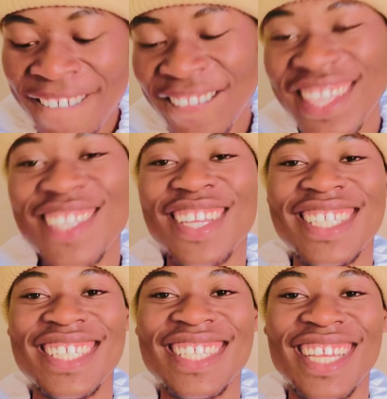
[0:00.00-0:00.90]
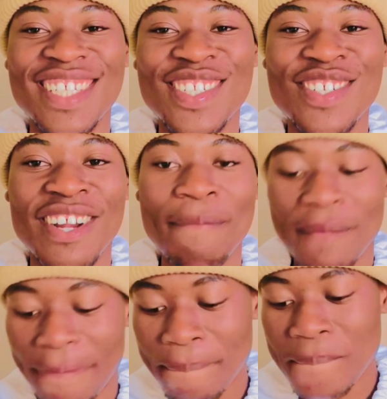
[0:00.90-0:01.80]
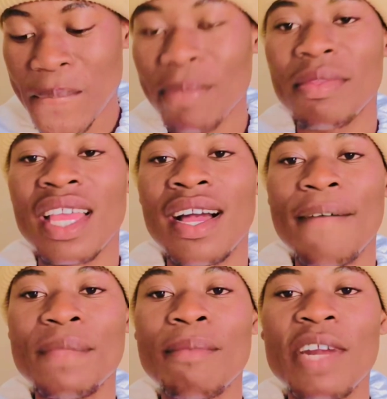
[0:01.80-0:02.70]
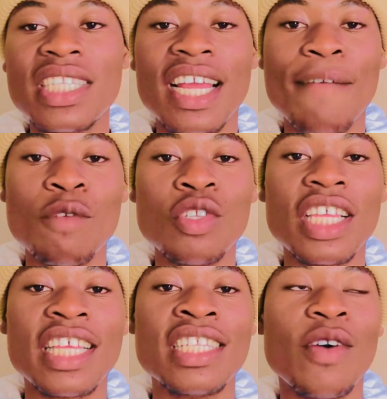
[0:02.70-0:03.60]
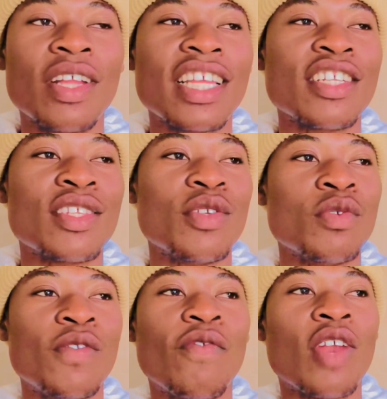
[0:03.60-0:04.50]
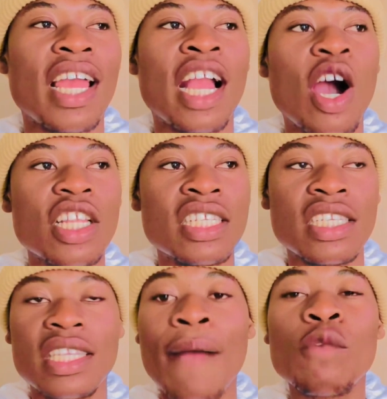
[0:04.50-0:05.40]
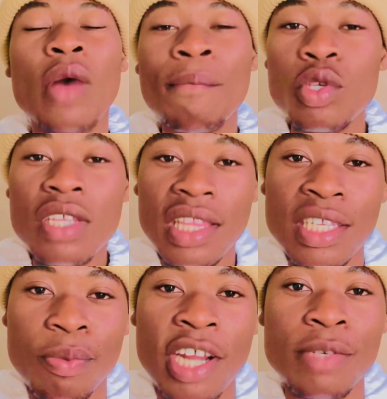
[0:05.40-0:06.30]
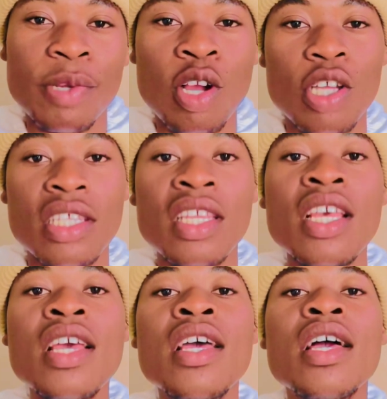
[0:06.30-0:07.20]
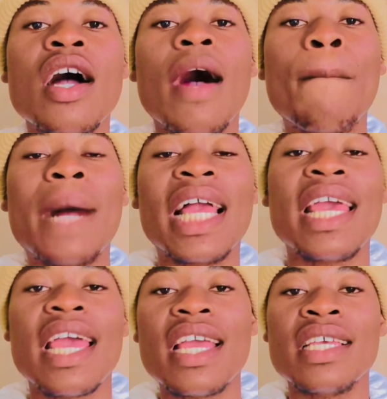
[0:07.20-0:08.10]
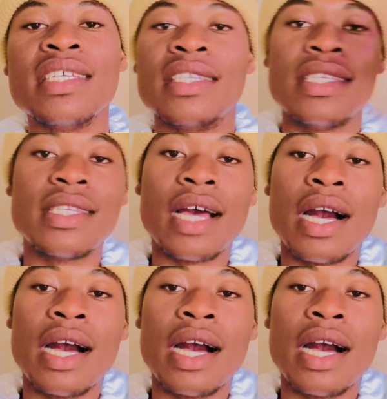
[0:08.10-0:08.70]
This one is just here to drag me. The brush that I'm using is the one that is used for like hard jeans. I'm using this brush because my hair is